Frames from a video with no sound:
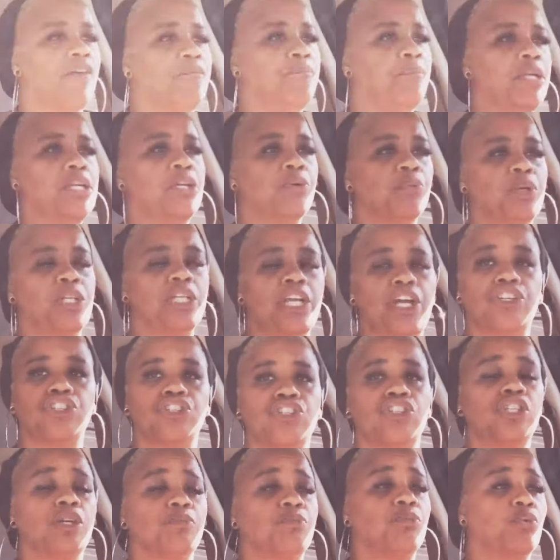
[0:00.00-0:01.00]
have been in
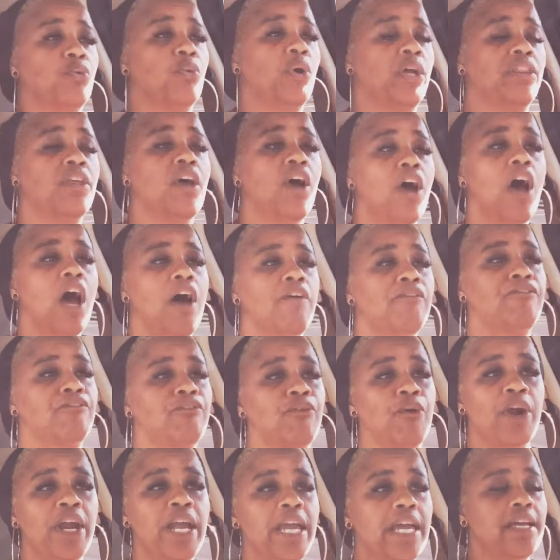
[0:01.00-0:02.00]
relationships with
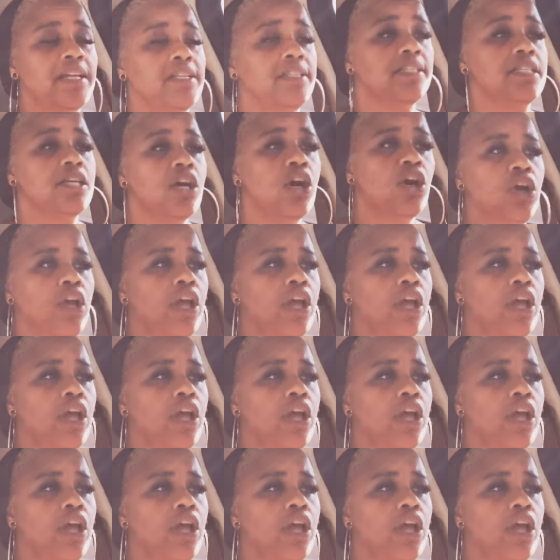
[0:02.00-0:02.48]
friends,